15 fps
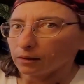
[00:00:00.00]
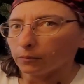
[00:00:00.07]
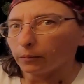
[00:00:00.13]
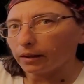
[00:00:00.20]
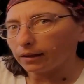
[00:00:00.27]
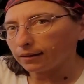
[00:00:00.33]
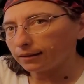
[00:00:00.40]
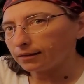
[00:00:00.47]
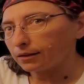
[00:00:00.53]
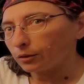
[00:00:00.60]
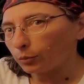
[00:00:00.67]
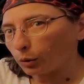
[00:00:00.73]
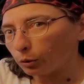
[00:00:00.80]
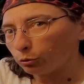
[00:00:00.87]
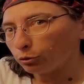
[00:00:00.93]
well, it's
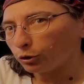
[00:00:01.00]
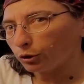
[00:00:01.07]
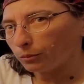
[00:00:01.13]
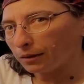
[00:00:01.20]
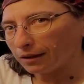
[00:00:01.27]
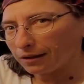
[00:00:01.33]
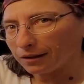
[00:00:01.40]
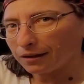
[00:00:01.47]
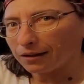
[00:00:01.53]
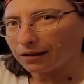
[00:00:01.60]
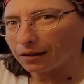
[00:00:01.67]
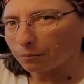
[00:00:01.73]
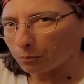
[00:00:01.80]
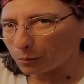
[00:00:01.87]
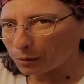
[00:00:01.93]
supposed to be an
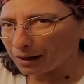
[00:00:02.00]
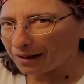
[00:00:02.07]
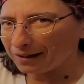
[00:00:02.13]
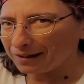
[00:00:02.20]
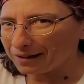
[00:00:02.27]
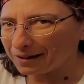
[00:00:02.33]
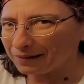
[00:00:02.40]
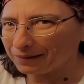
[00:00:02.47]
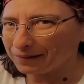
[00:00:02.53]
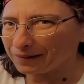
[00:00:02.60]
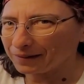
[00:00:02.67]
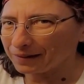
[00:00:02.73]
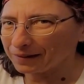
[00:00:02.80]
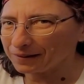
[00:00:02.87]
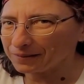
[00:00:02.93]
umbrella
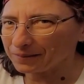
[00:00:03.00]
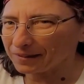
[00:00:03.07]
for